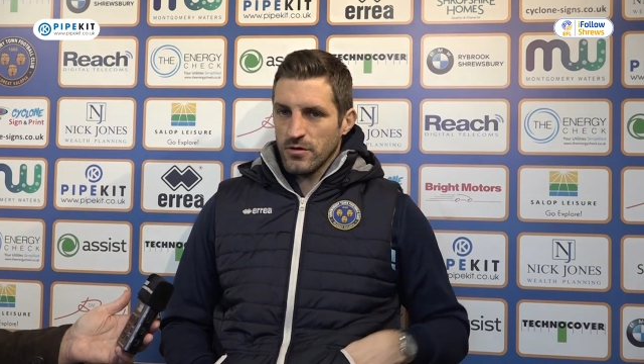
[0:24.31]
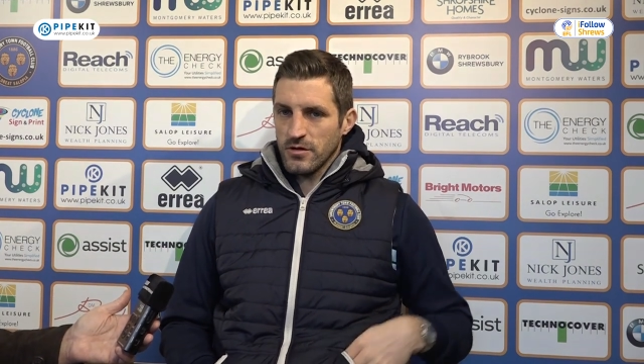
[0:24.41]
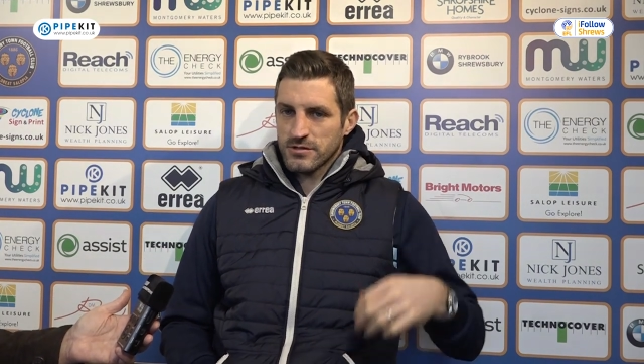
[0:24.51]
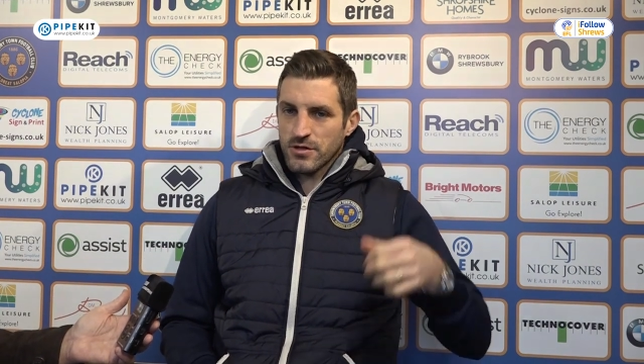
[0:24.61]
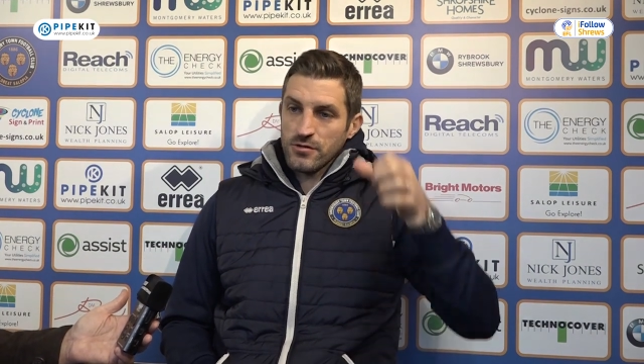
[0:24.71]

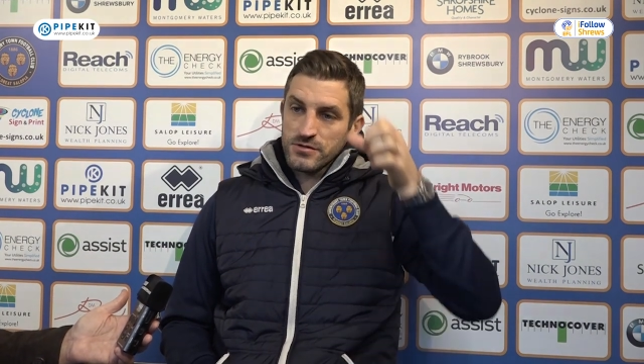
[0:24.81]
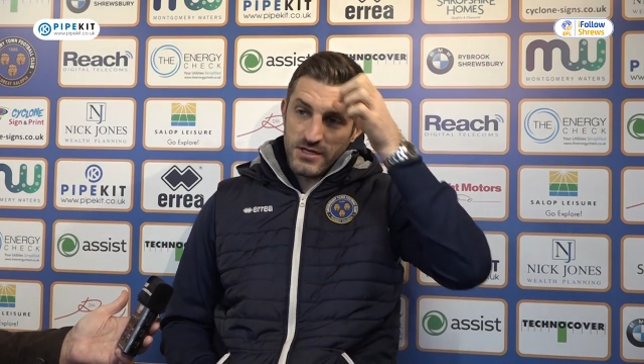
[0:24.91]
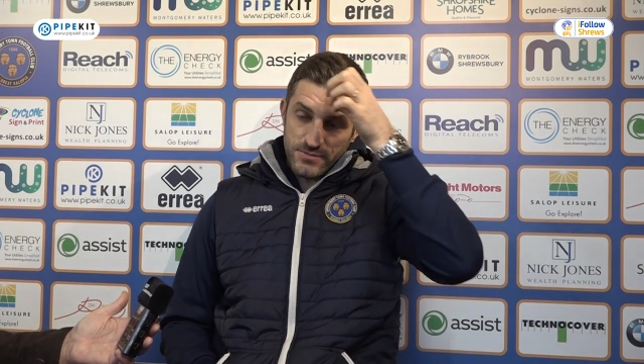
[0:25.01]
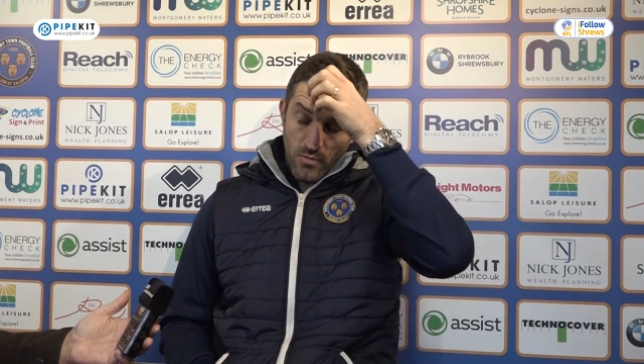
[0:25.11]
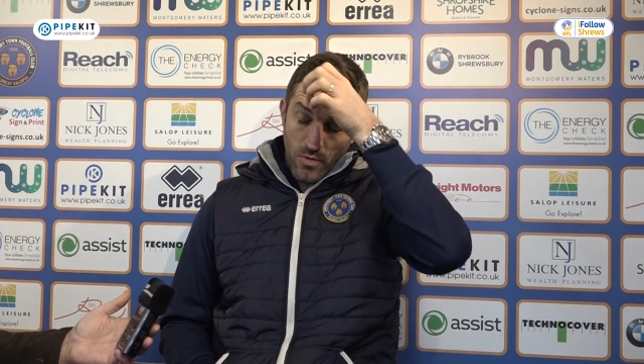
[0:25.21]
A stern
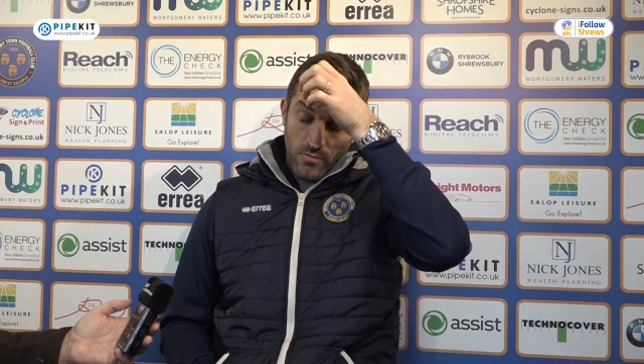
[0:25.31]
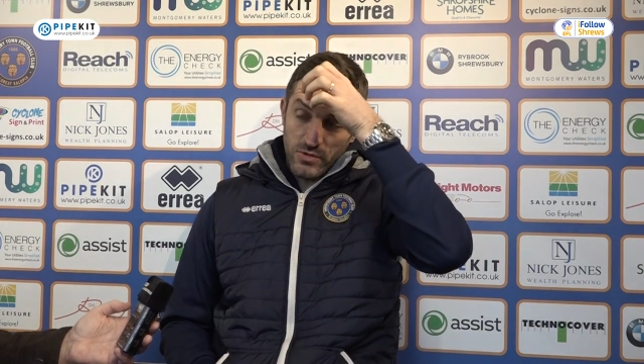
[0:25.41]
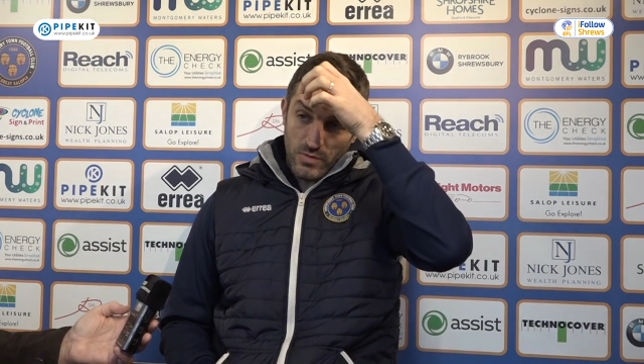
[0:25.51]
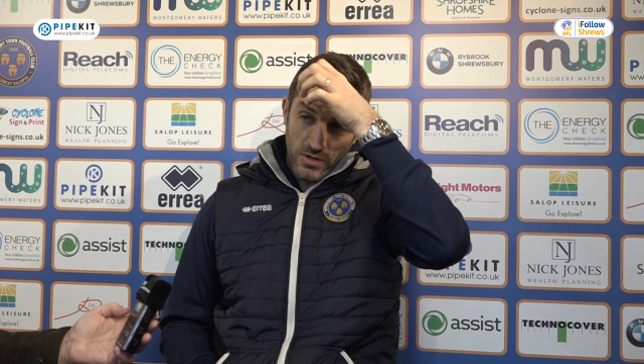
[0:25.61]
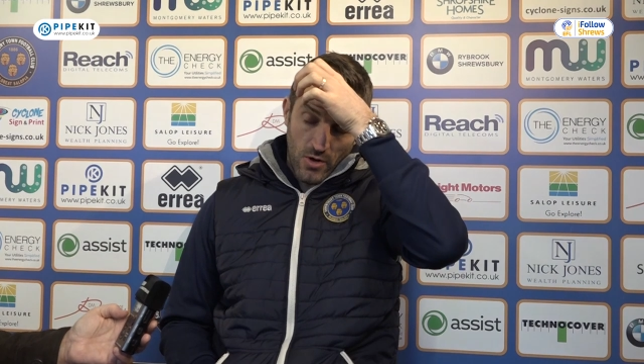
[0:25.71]
test, but one
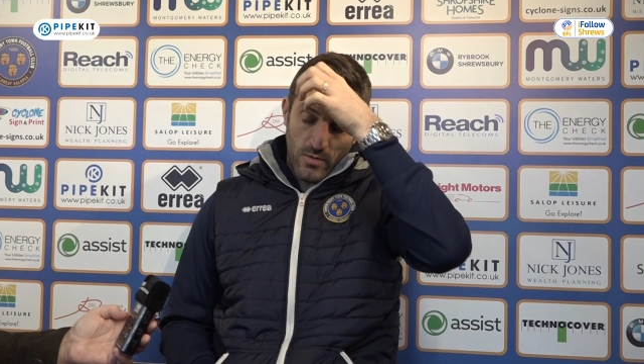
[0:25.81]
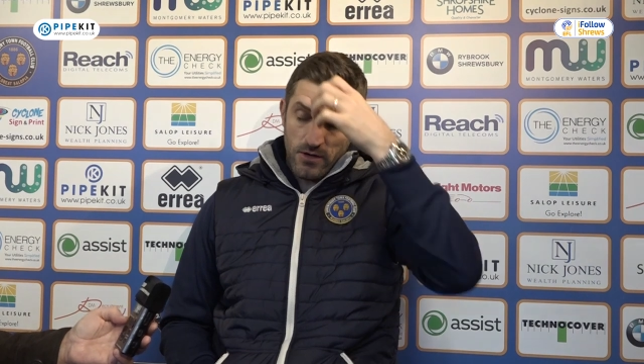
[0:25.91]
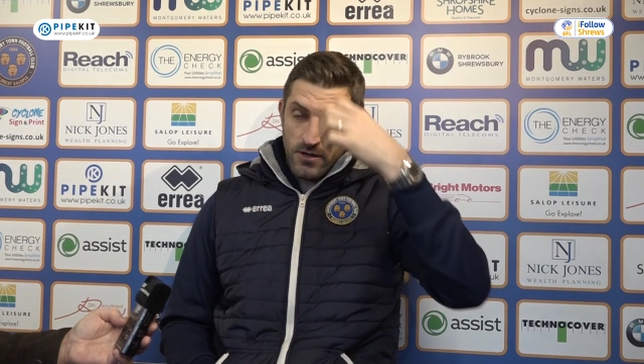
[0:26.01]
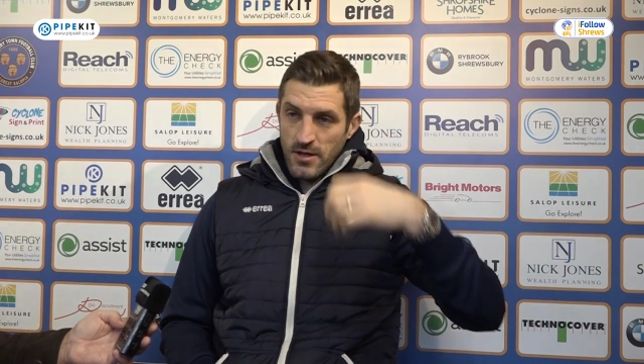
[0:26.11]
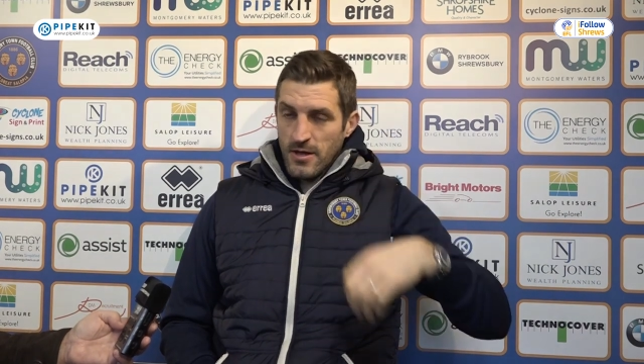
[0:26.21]
which we go
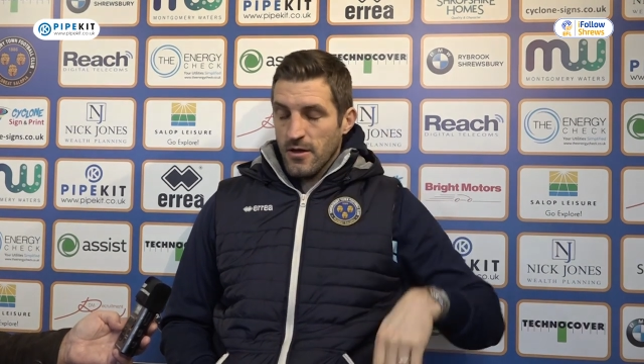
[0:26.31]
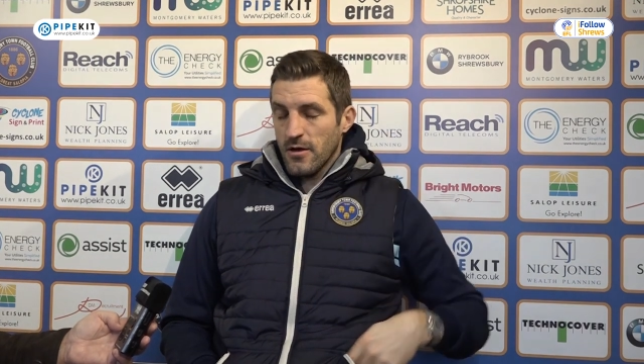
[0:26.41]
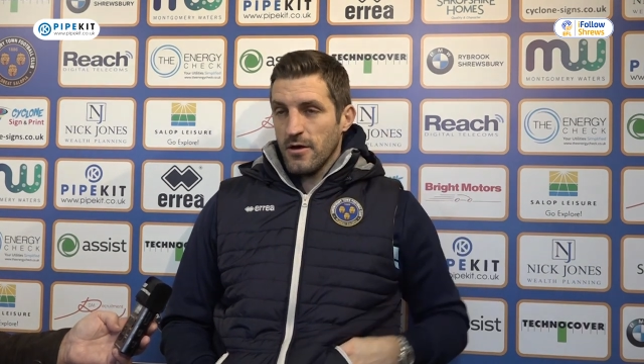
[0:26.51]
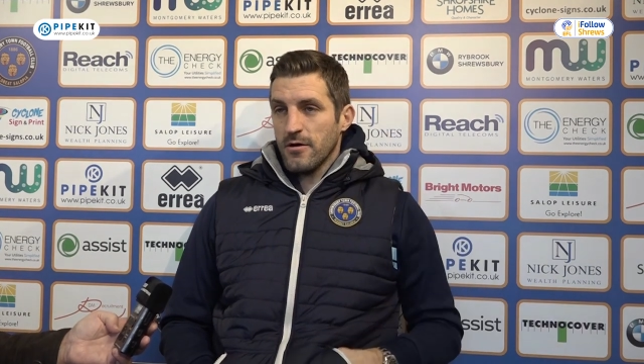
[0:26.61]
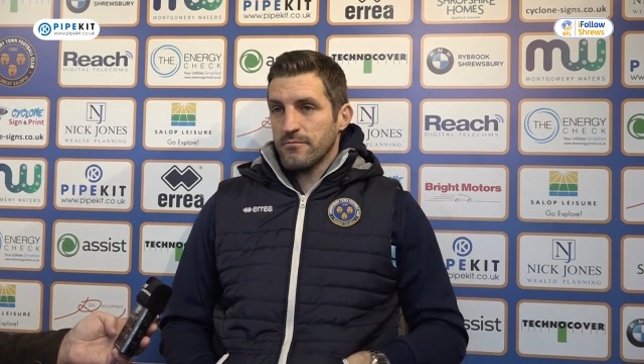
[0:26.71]
in
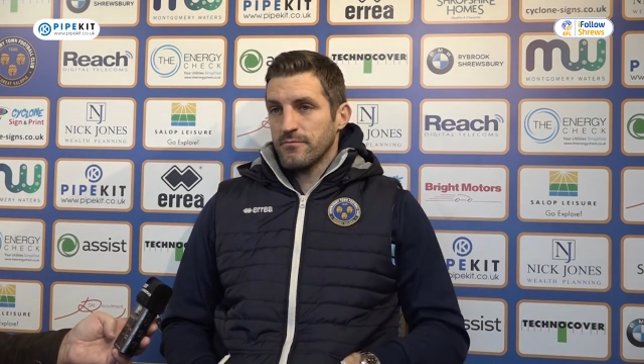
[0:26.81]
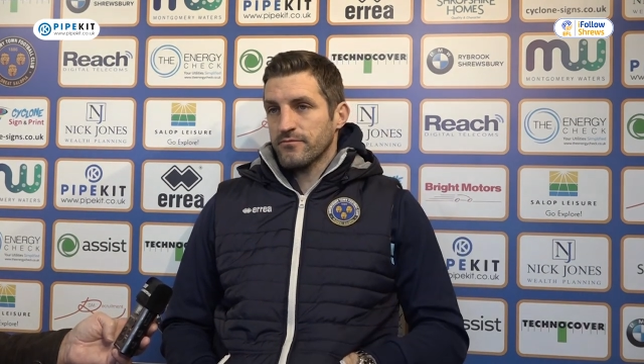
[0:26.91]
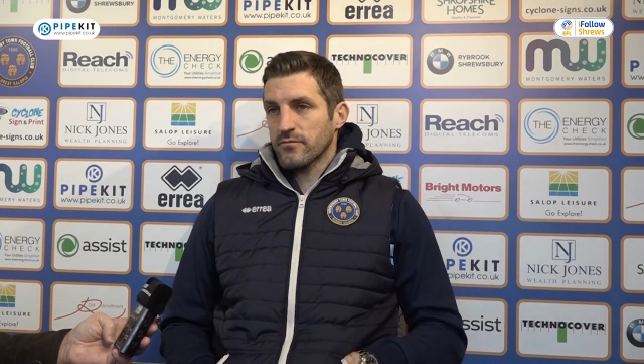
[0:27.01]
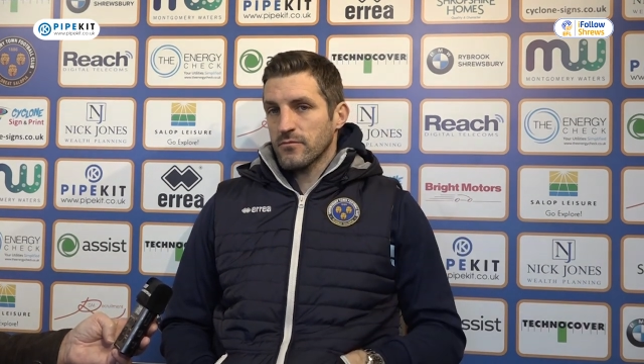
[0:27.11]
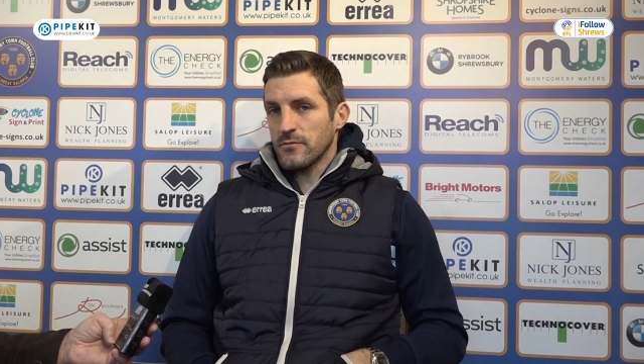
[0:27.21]
um,